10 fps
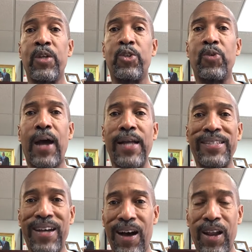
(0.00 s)
Do not
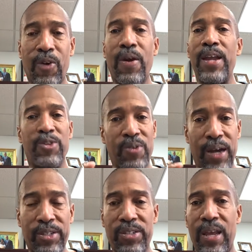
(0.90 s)
tolerate, do
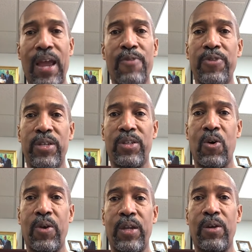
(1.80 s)
not stand for this
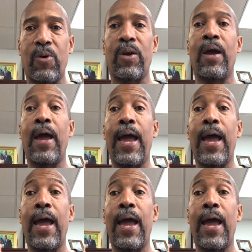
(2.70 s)
okey-doke.